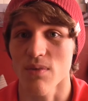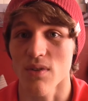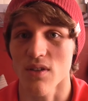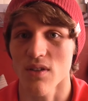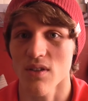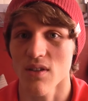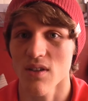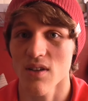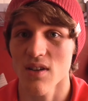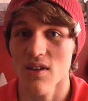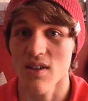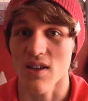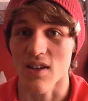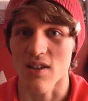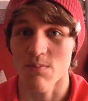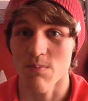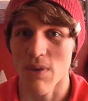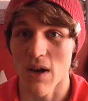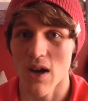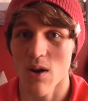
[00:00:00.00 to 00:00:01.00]
But he needs to get
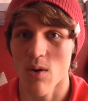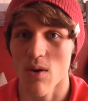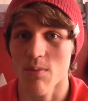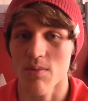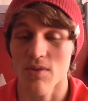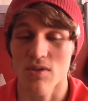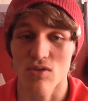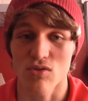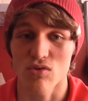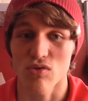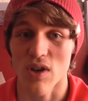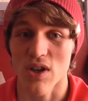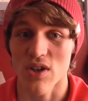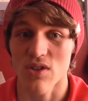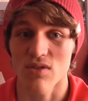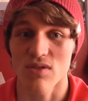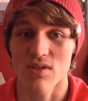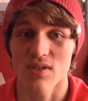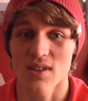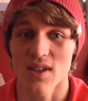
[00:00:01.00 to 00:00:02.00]
his power up, his
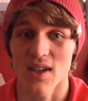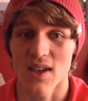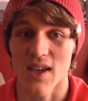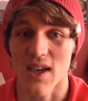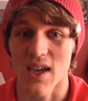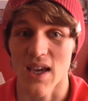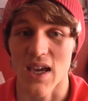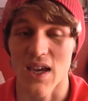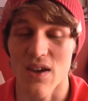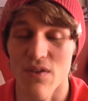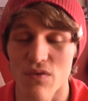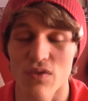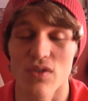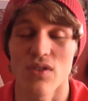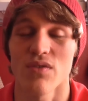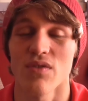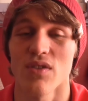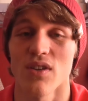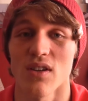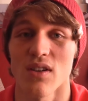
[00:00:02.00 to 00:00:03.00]
aggression, just
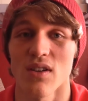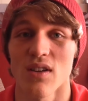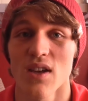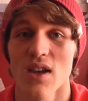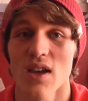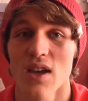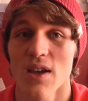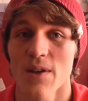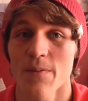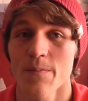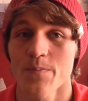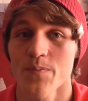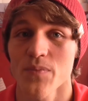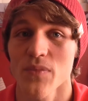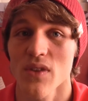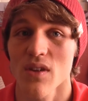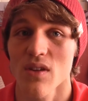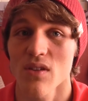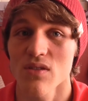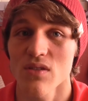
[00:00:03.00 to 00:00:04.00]
everything.
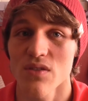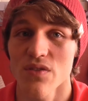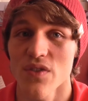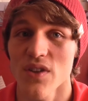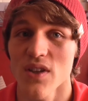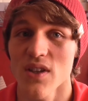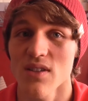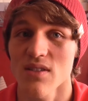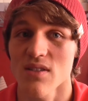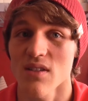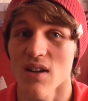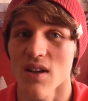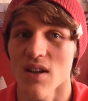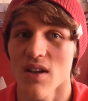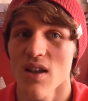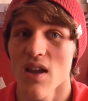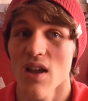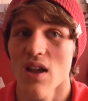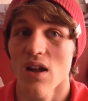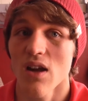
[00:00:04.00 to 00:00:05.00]
Because the thing is, like,
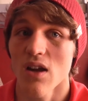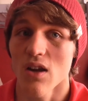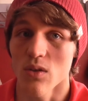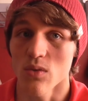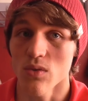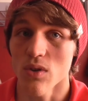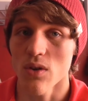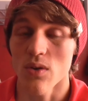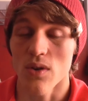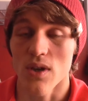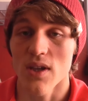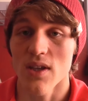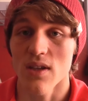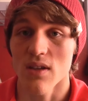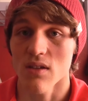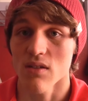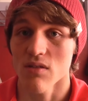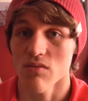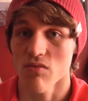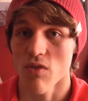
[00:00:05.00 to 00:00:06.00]
although
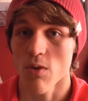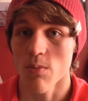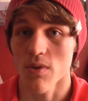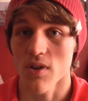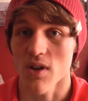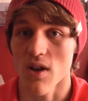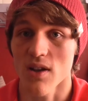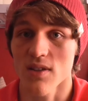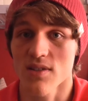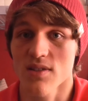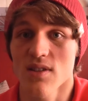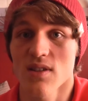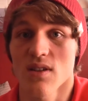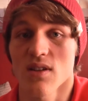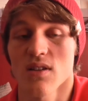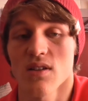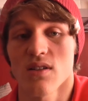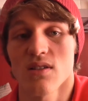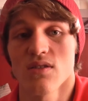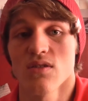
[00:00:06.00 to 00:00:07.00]
Robert
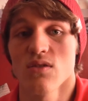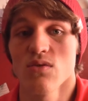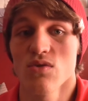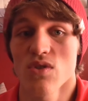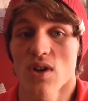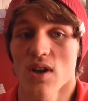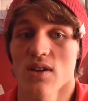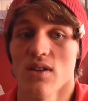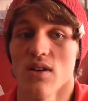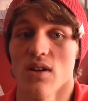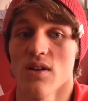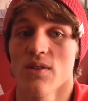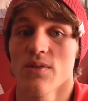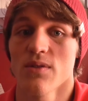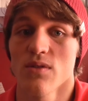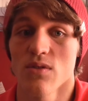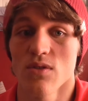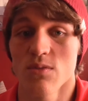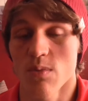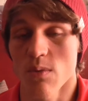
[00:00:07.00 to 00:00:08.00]
Garcia, his new trainer,
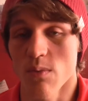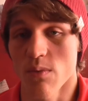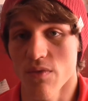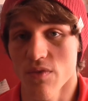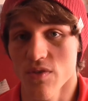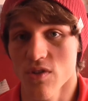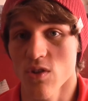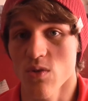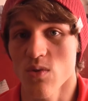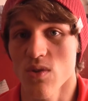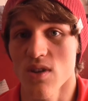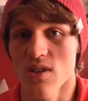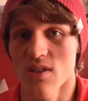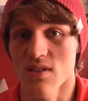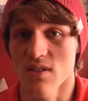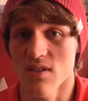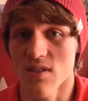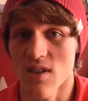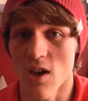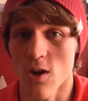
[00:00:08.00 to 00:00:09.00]
who's been with for 2
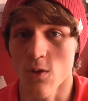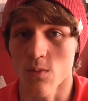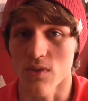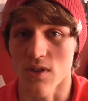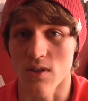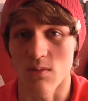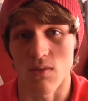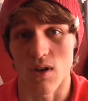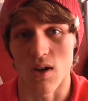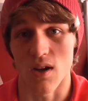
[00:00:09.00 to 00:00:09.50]
years, has helped him.